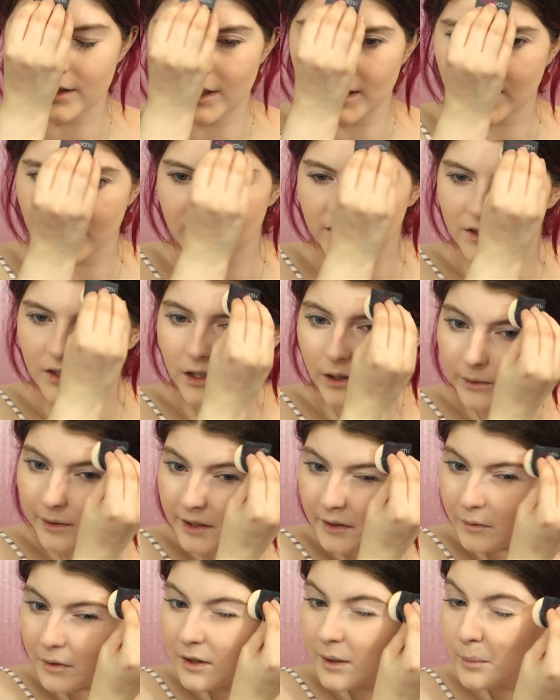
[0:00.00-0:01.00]
I guess, go
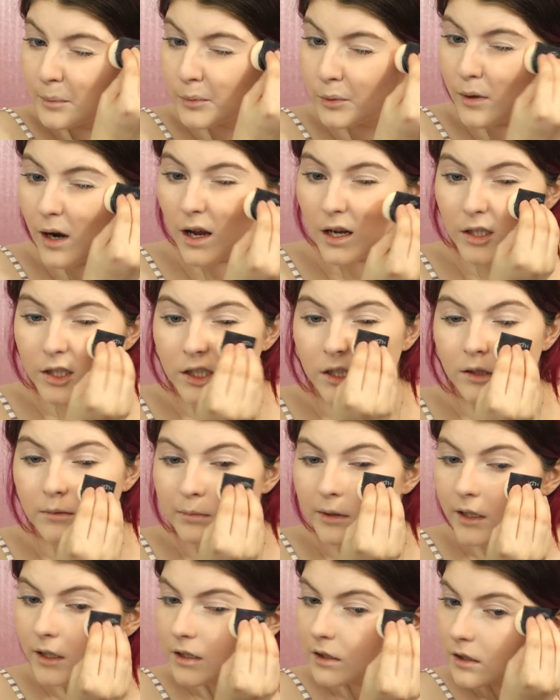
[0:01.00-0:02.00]
in with a brush,
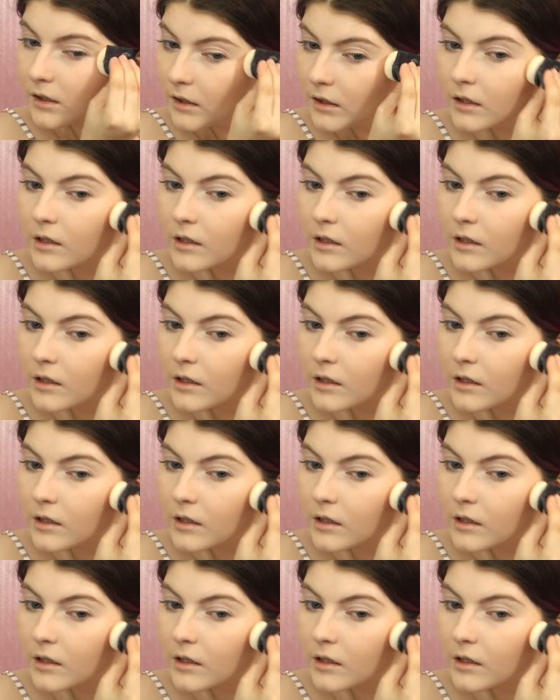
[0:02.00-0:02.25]
but...